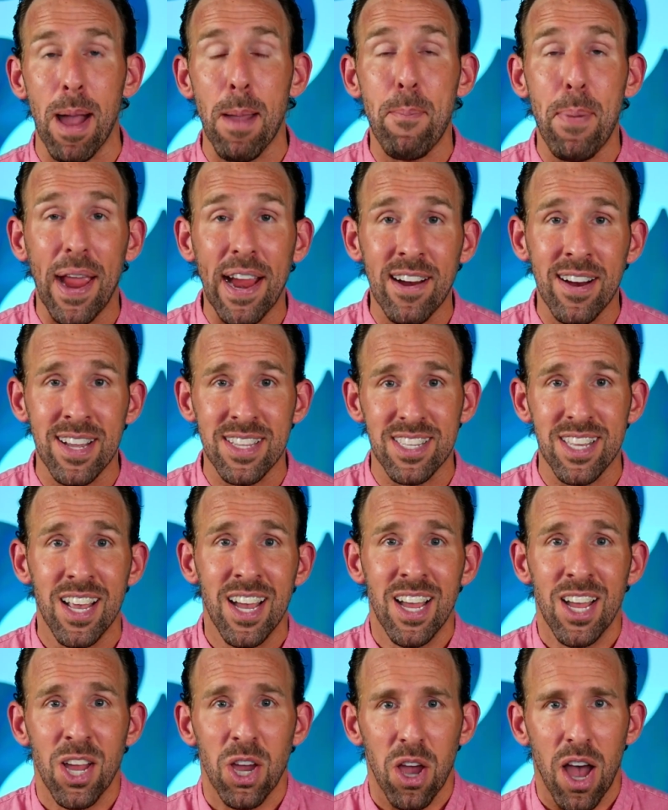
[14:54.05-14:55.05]
My parents
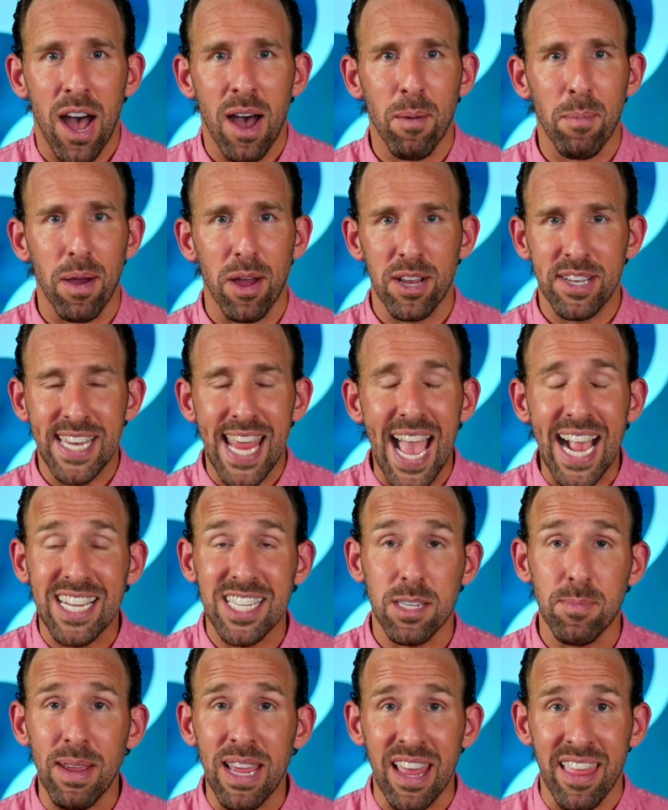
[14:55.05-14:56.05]
um,
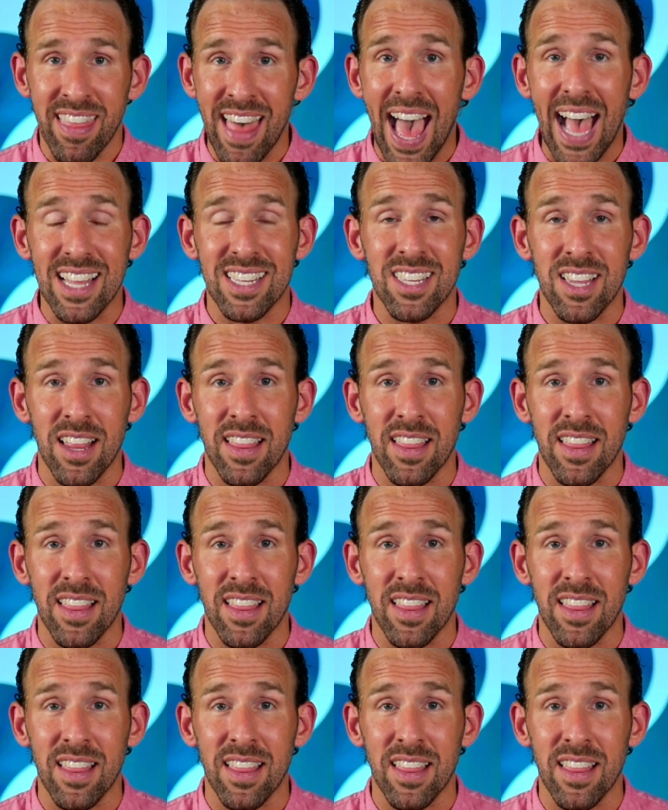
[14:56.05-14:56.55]
text me that